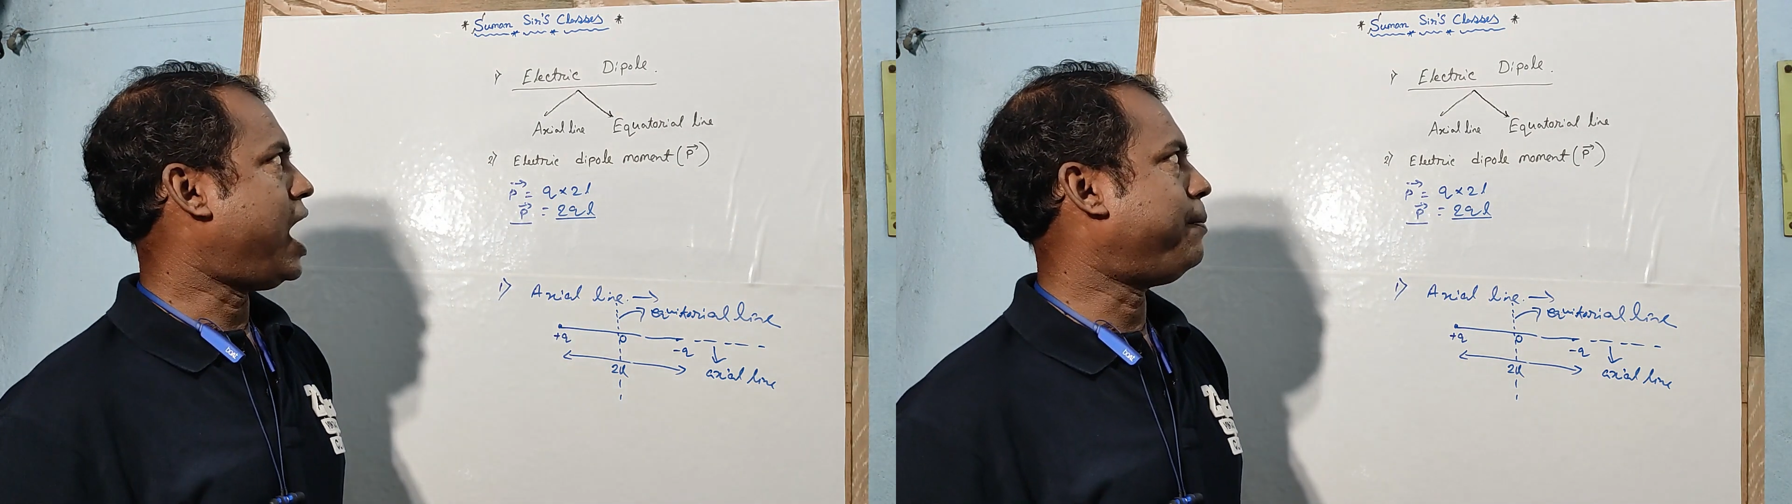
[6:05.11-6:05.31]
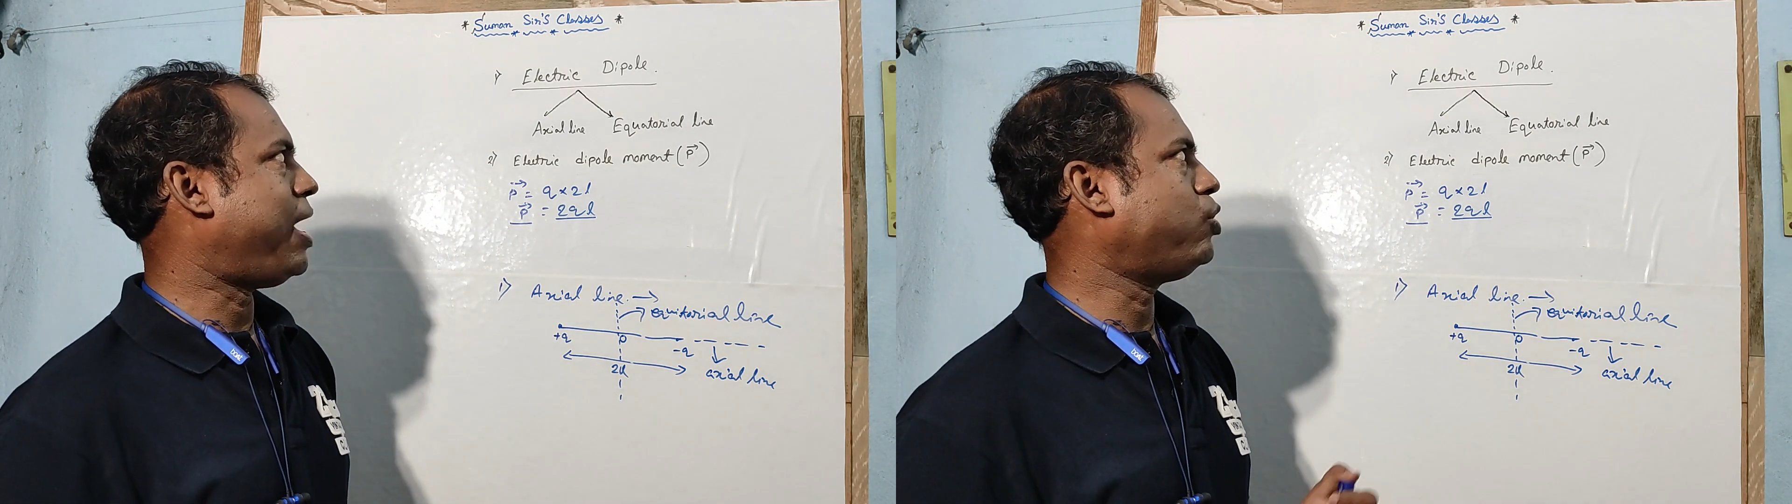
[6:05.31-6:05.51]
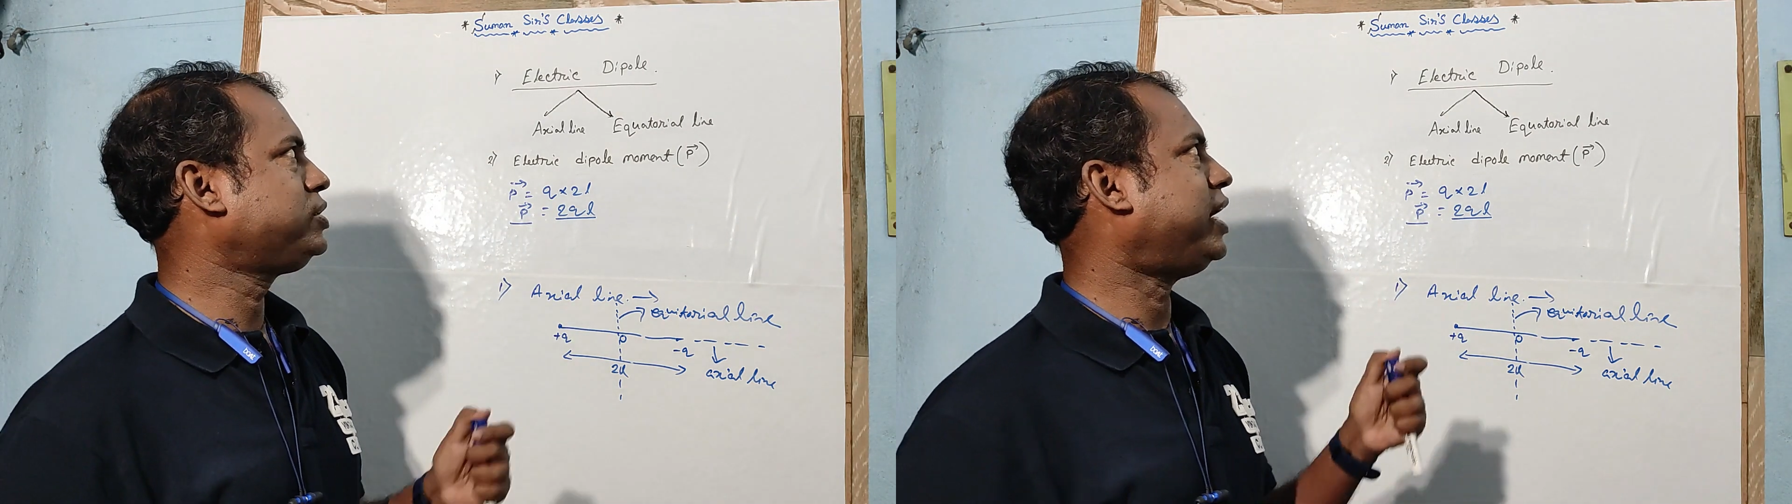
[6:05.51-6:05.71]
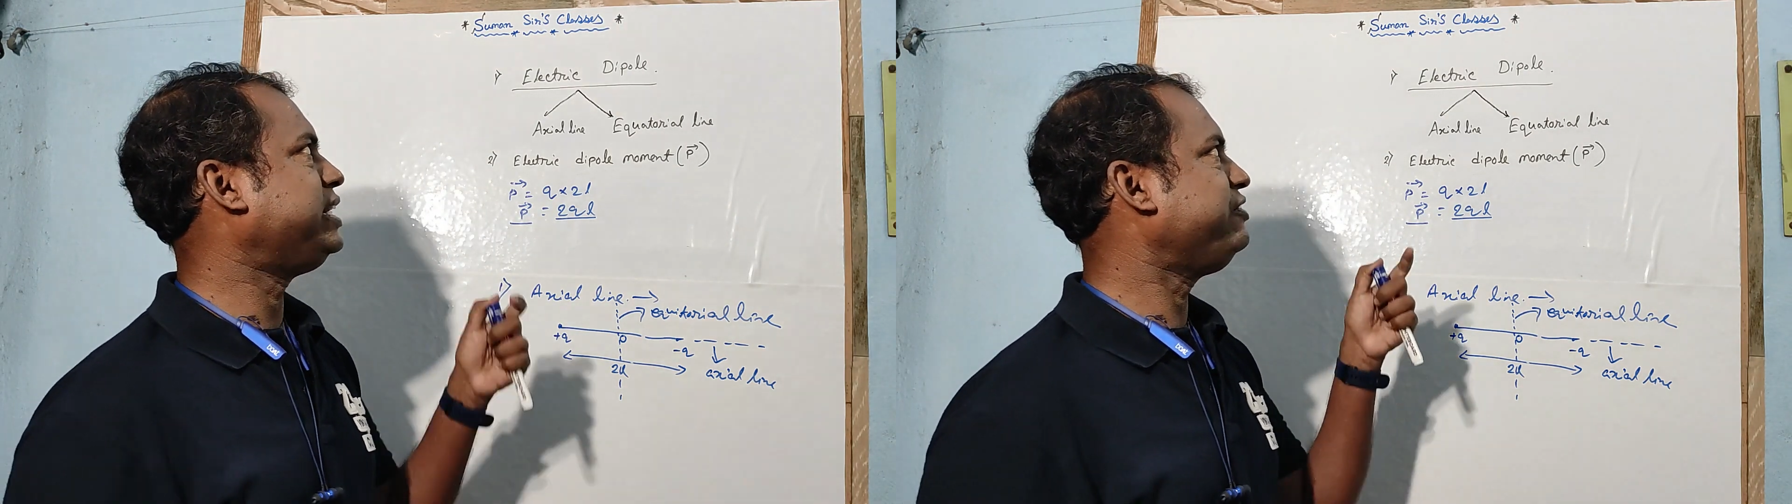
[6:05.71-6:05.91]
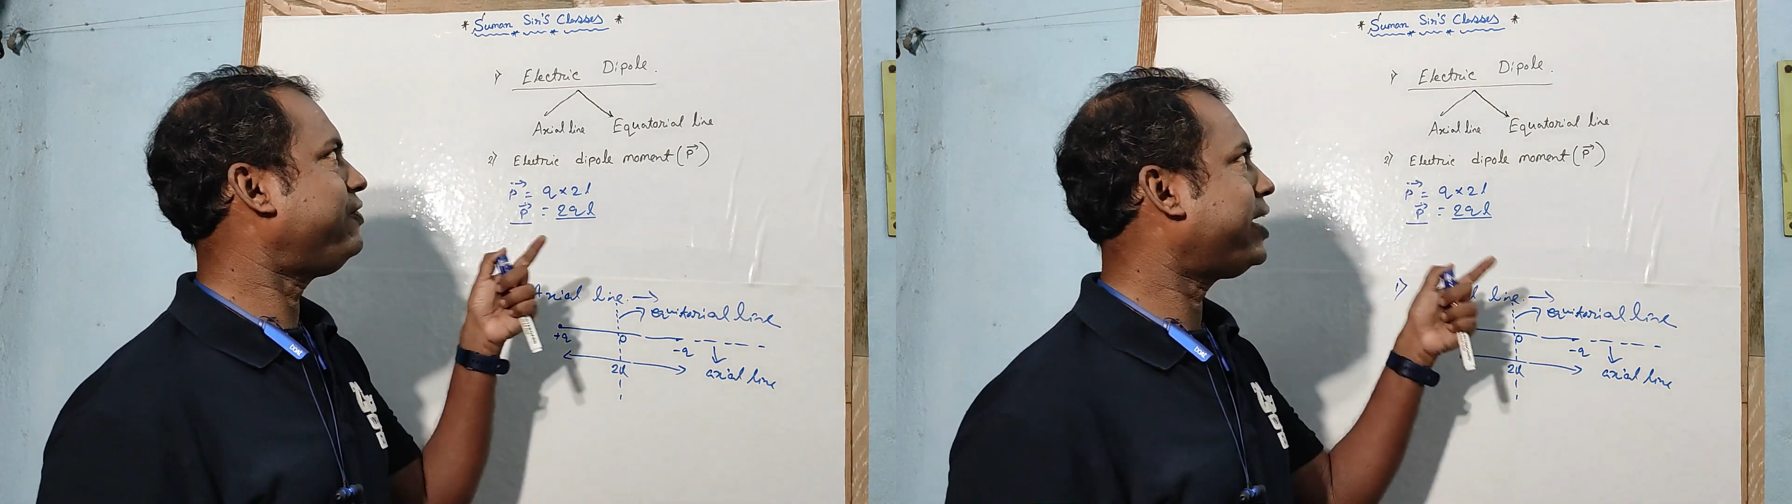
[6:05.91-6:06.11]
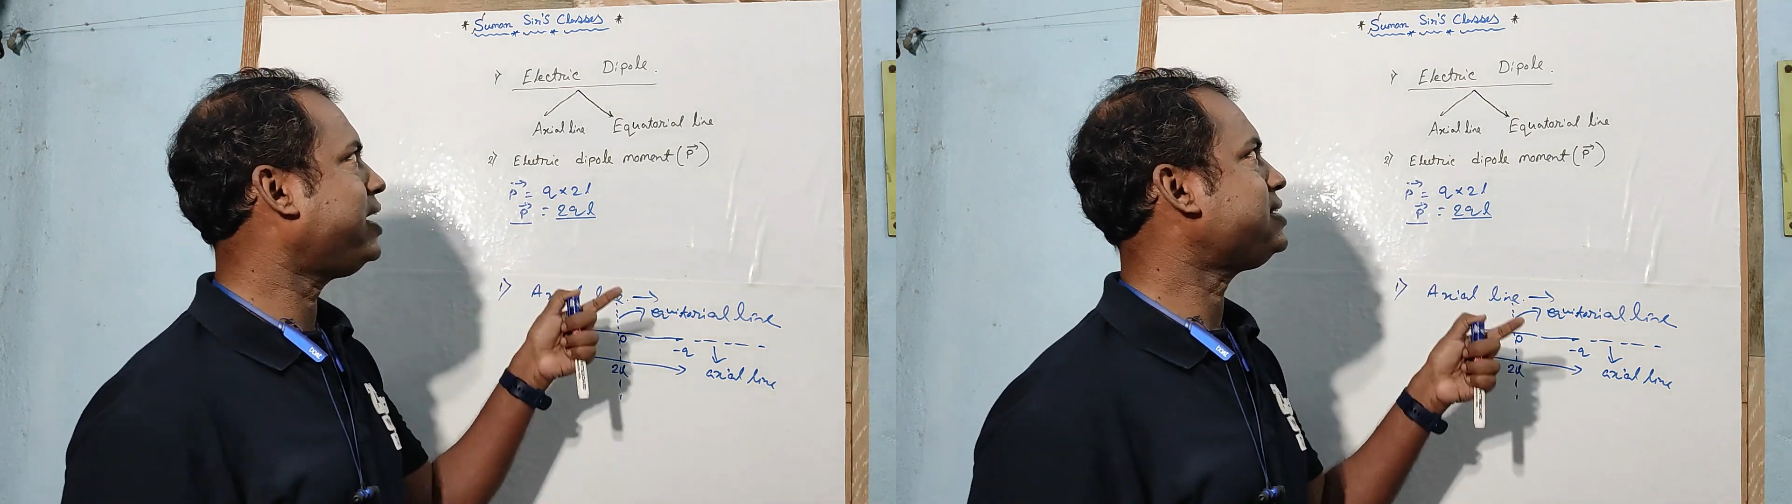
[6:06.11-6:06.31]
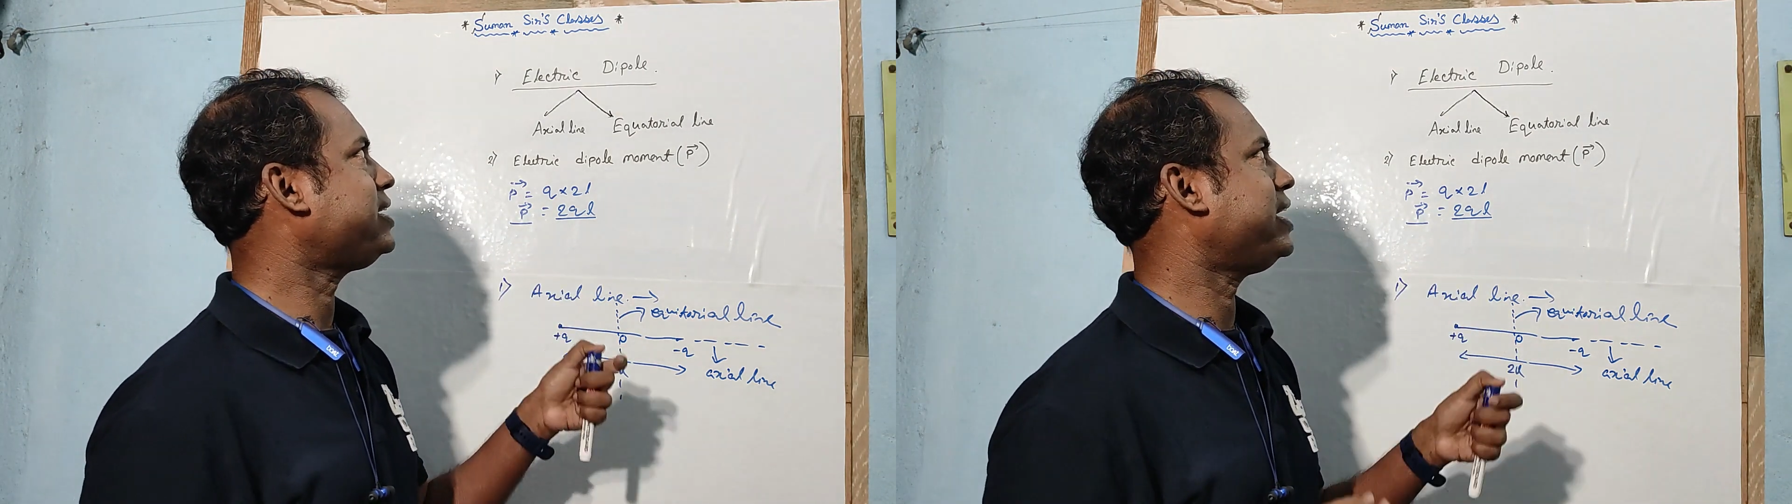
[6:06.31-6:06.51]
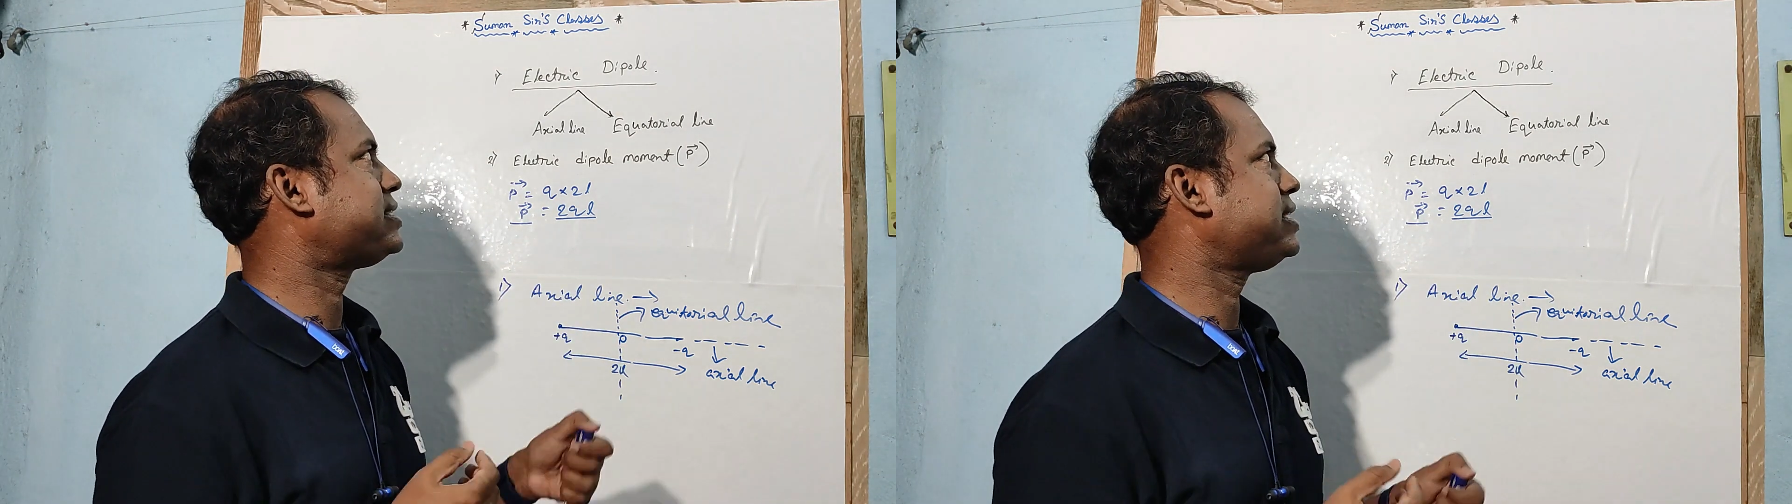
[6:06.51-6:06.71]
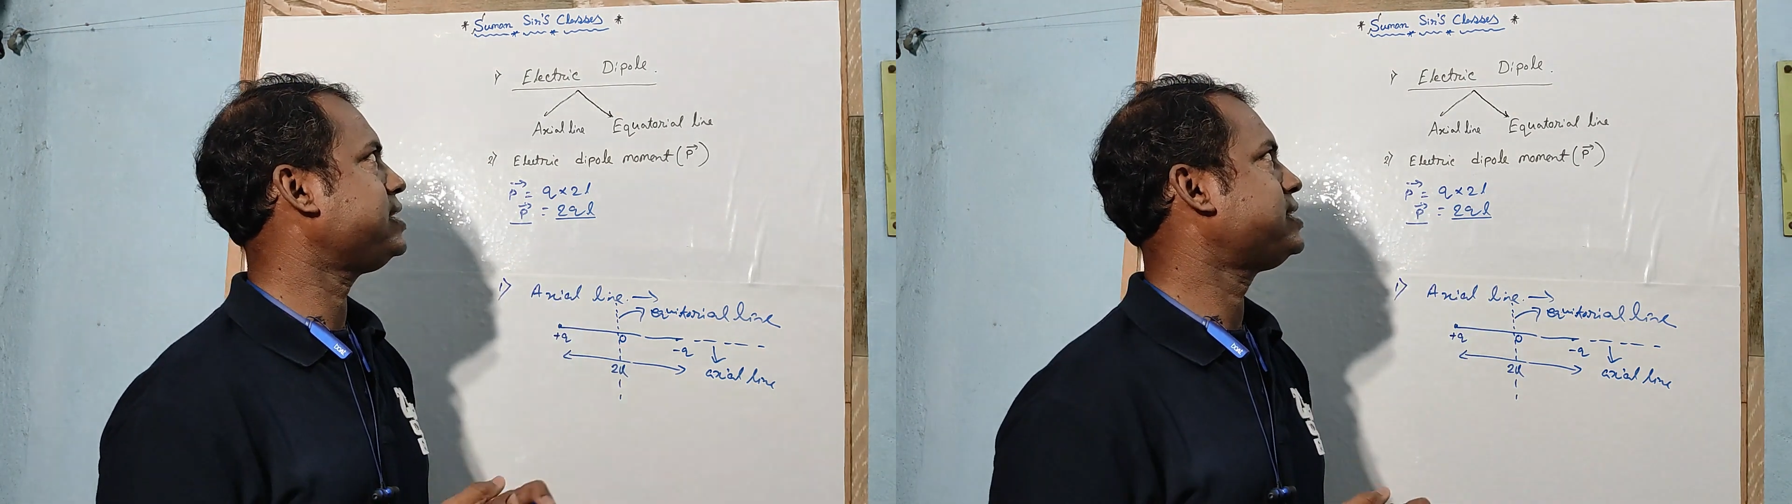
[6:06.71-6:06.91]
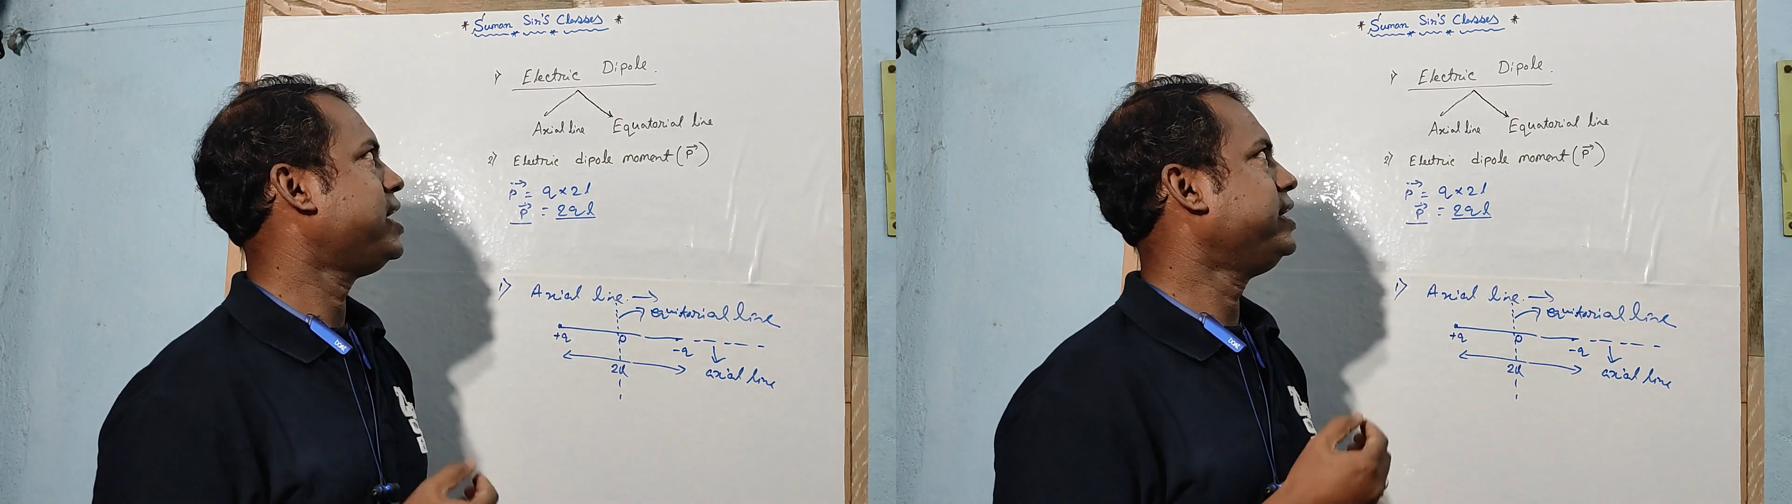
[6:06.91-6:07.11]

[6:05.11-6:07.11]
about the different cases